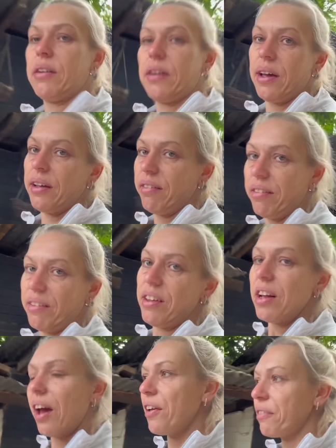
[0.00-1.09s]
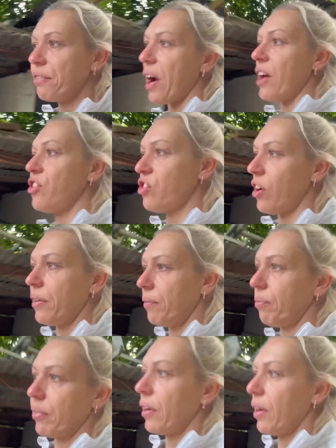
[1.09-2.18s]
and, you know, fresh.
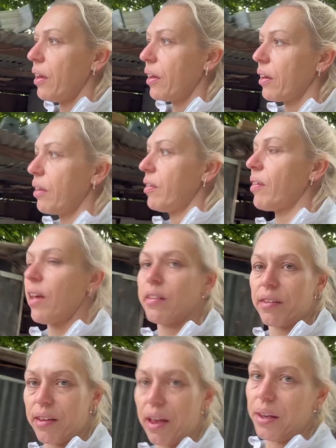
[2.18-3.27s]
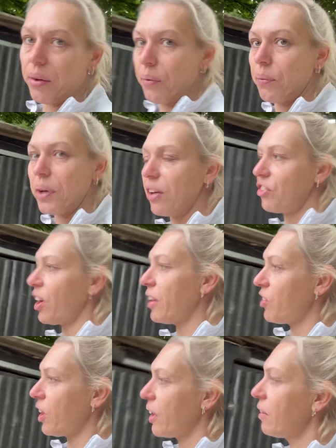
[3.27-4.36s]
Because, as I say, we are
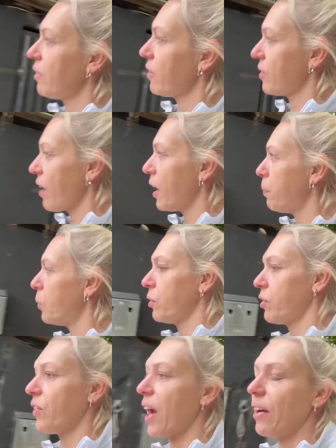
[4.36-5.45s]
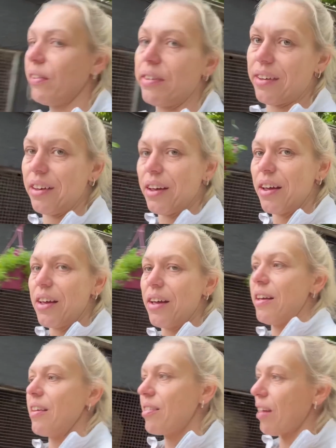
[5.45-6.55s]
changing stables around.
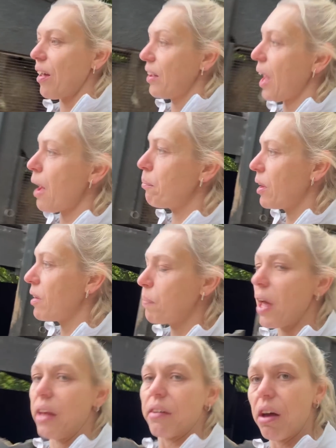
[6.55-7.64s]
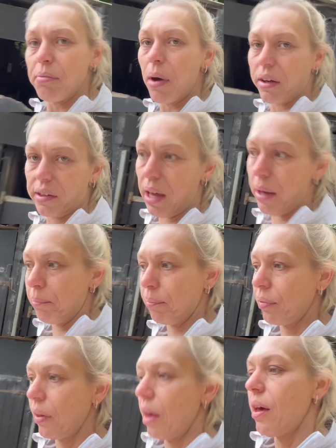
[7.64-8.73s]
So, Gambler's bed, I've mucked him
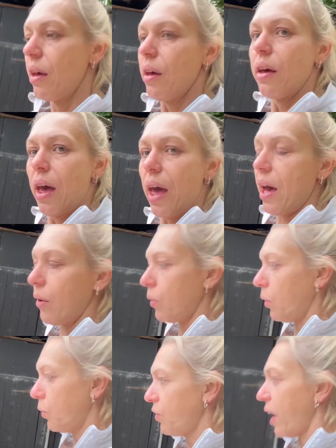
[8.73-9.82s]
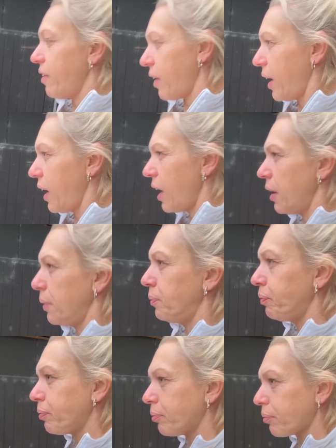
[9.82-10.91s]
out already.
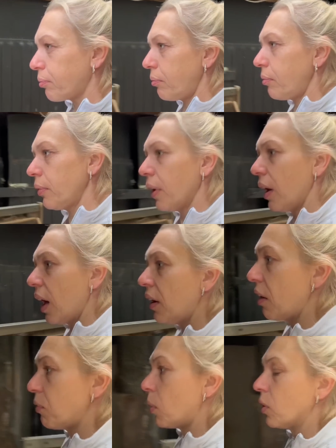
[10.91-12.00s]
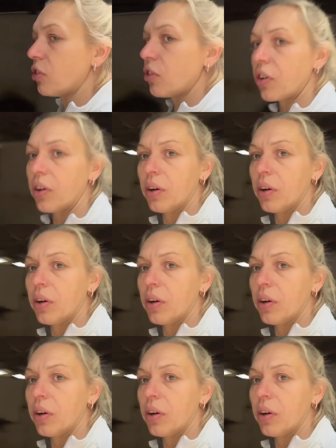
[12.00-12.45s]
And I've washed